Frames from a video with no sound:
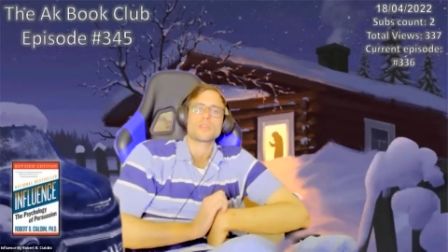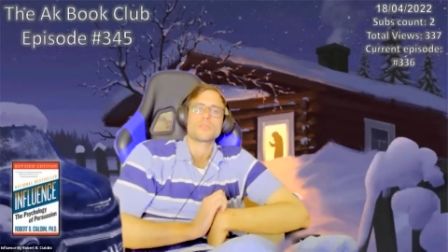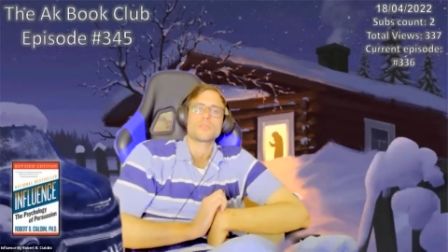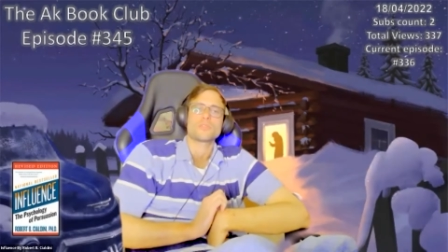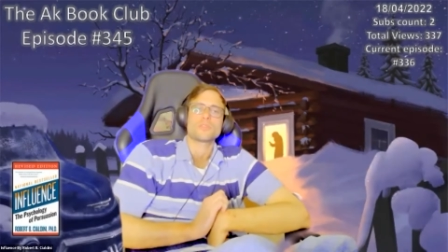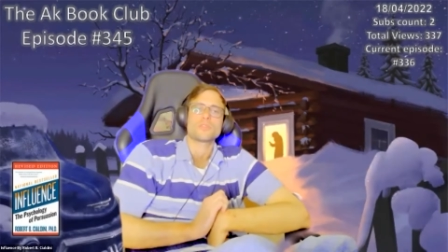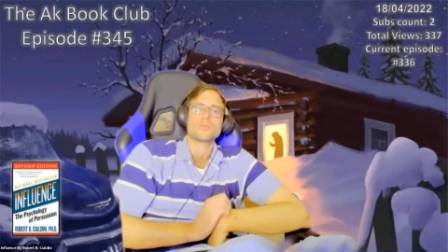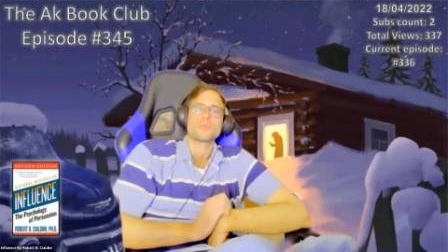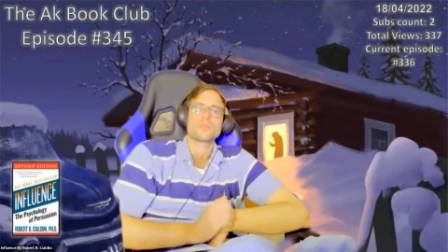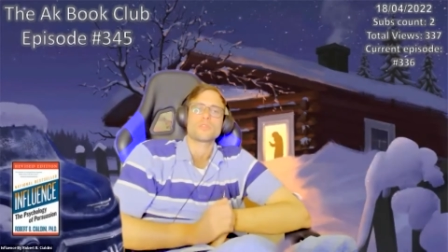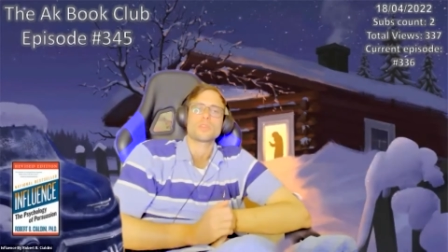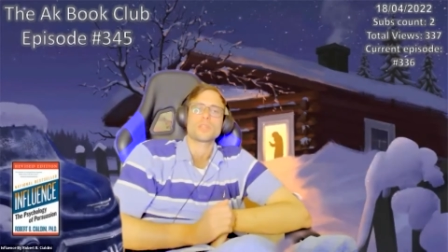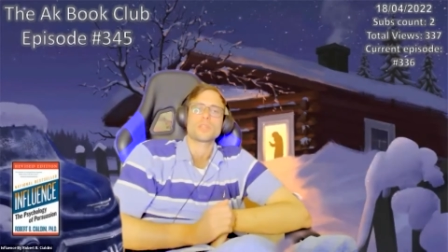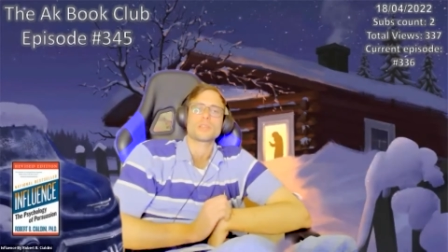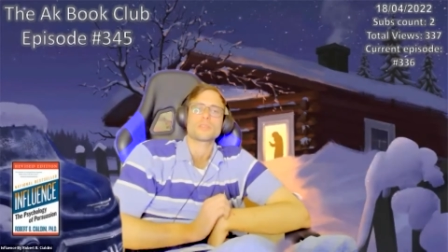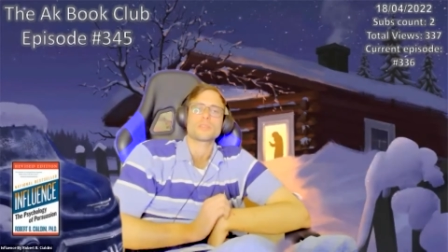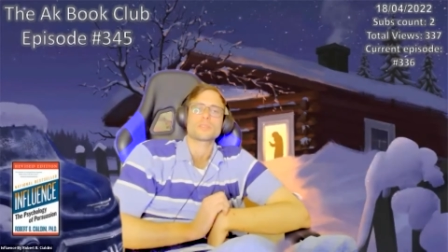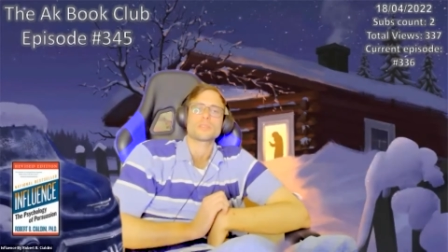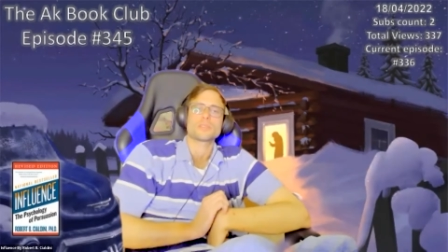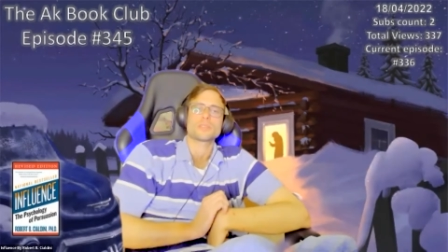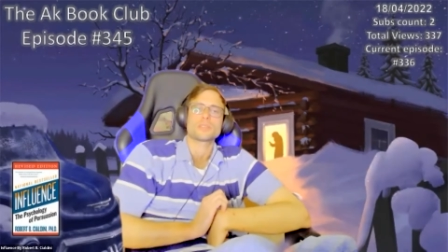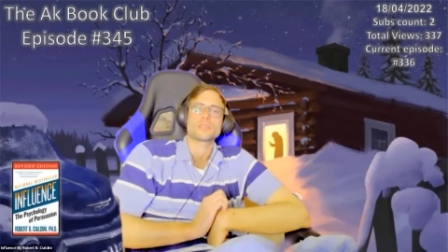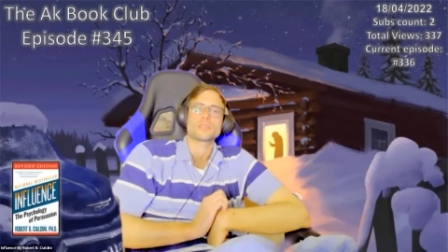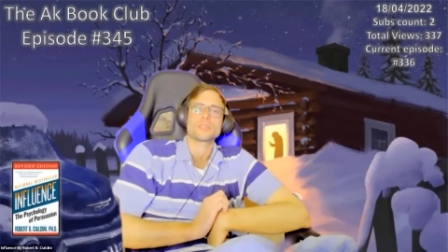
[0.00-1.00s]
from thinking
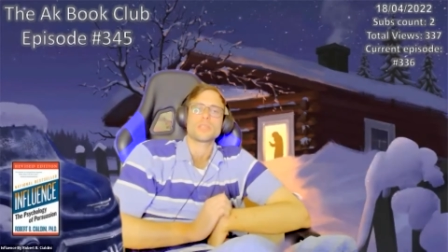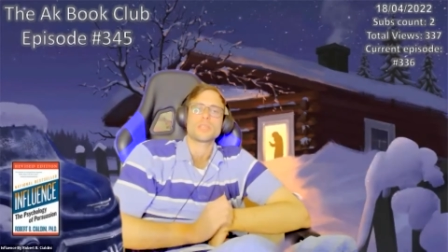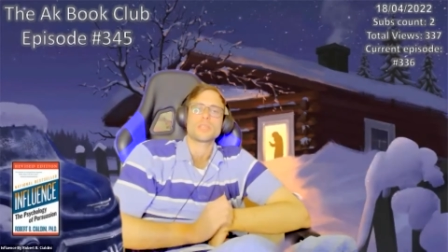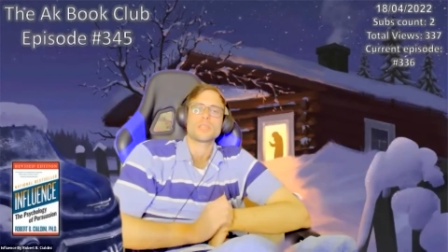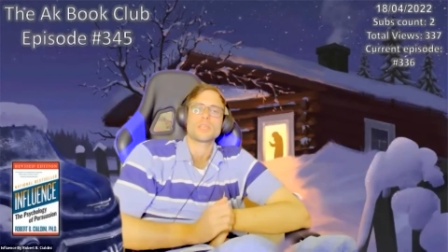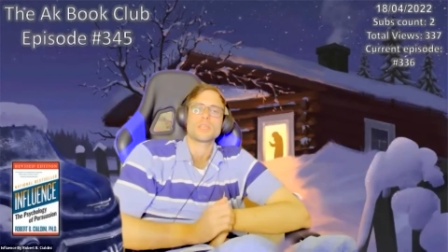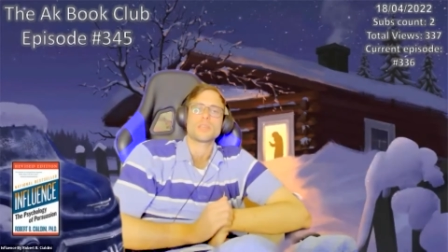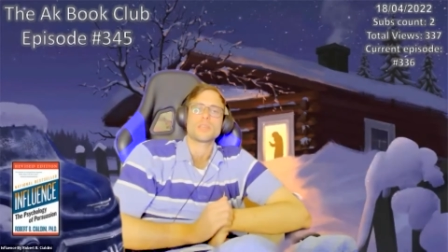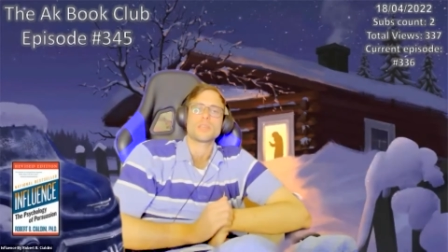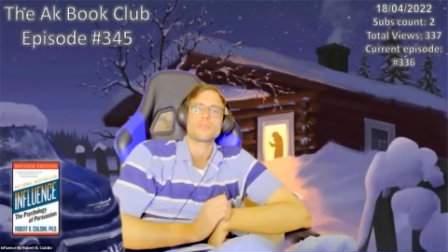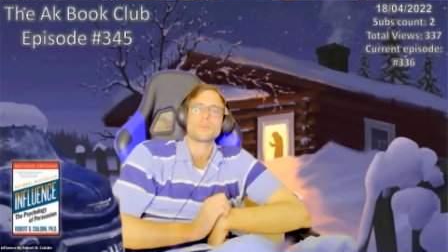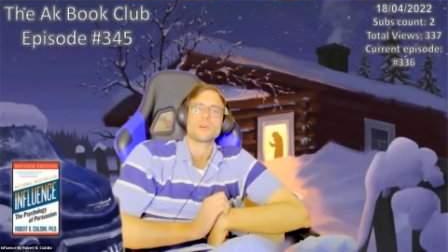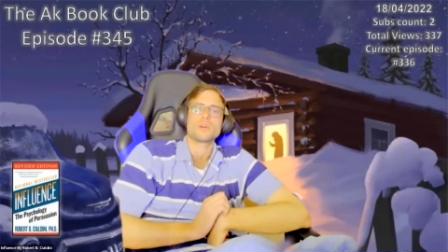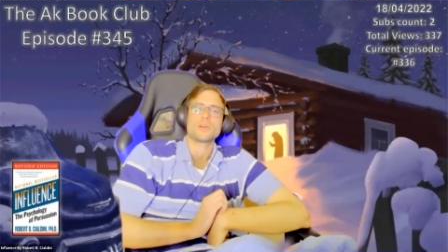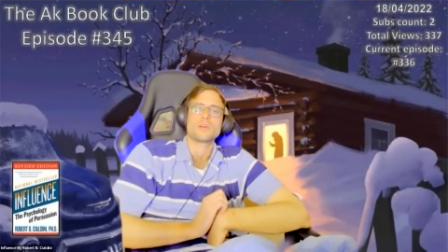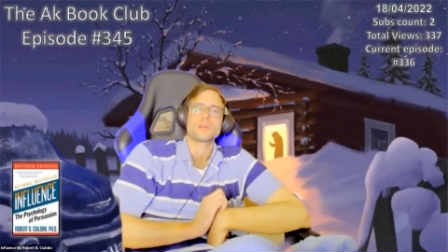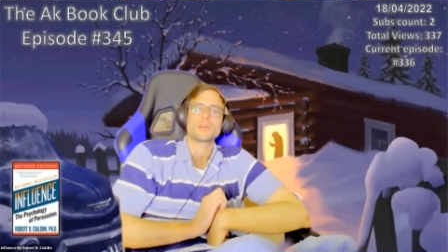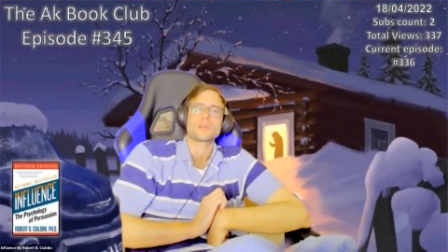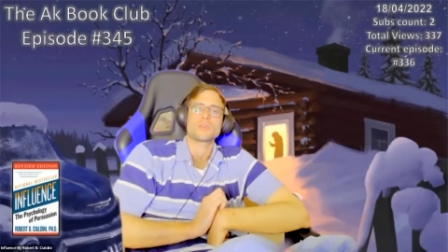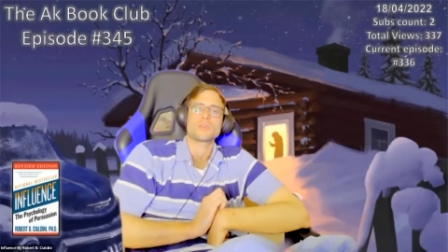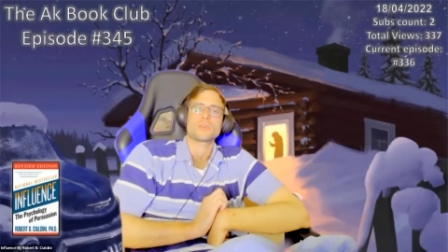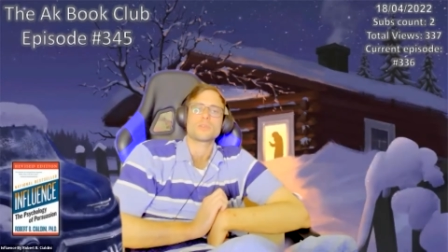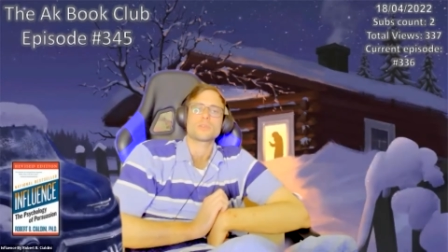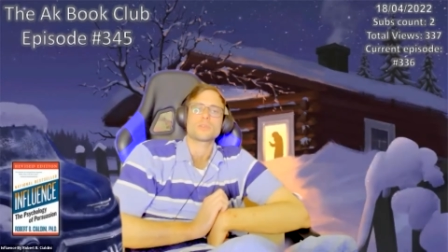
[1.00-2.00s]
that they
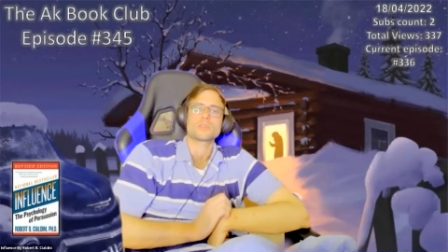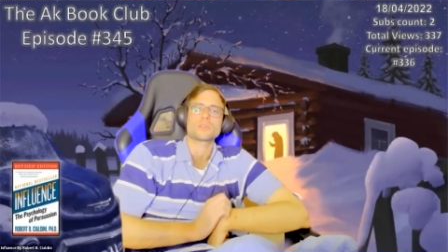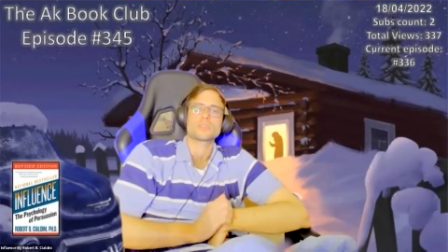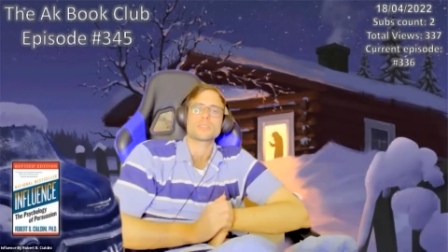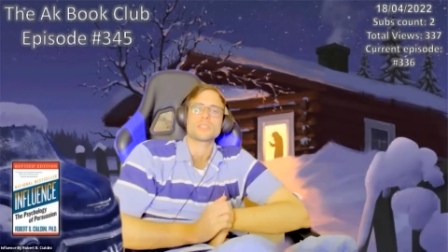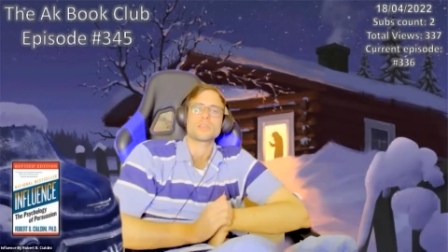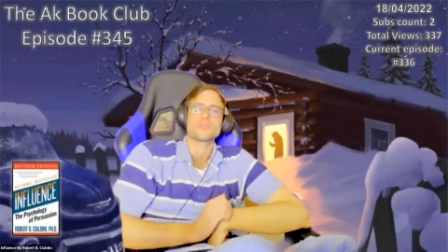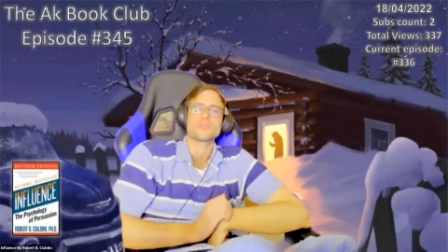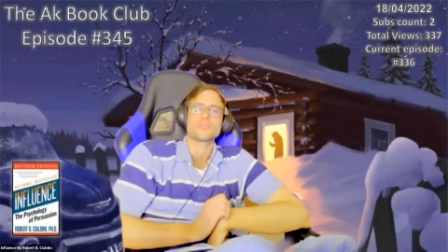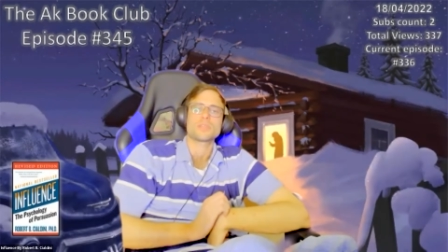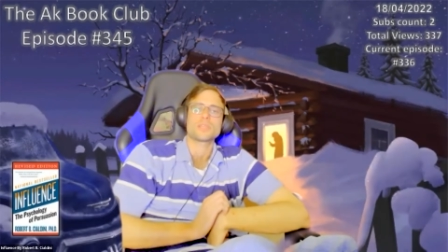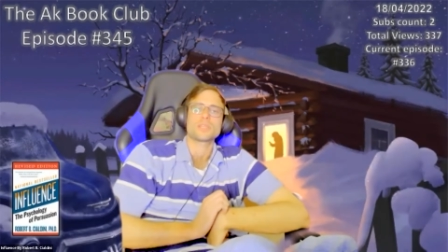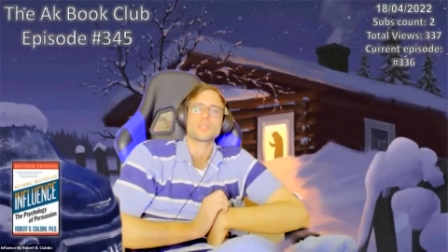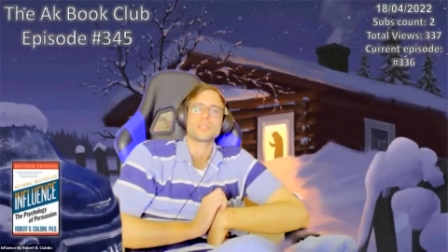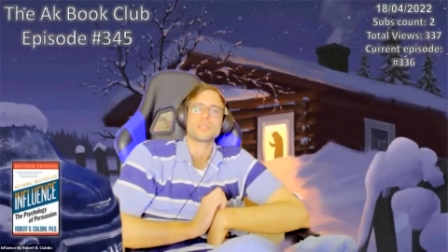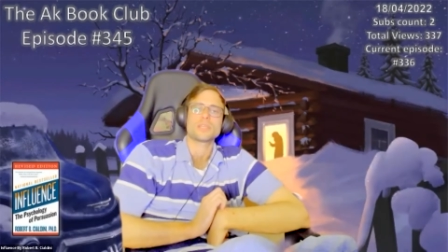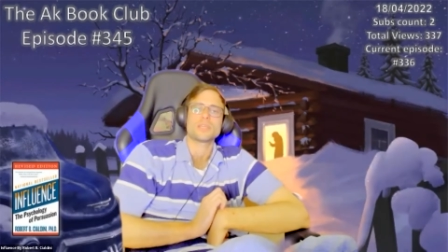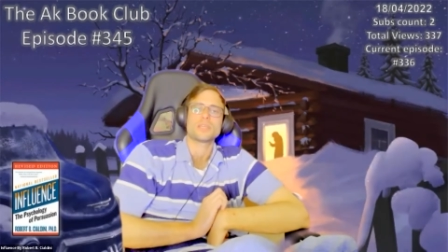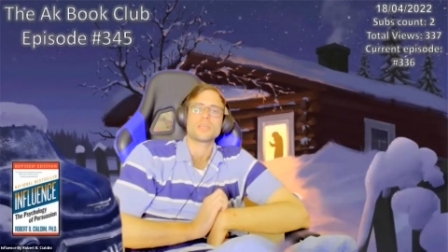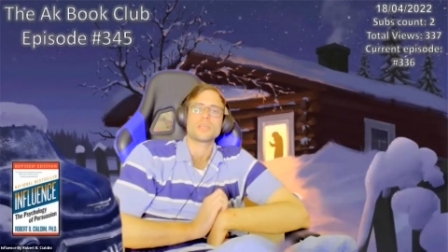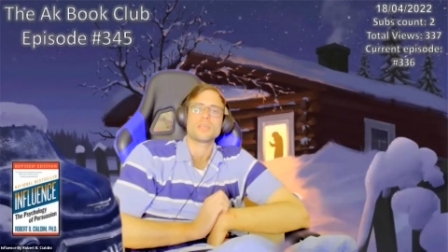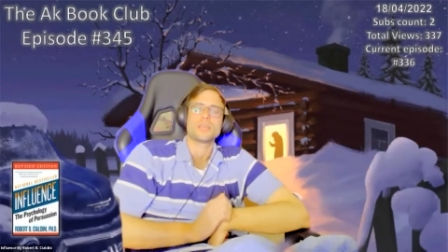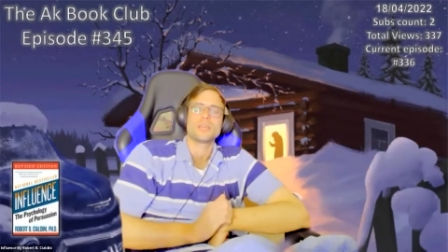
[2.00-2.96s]
were conserving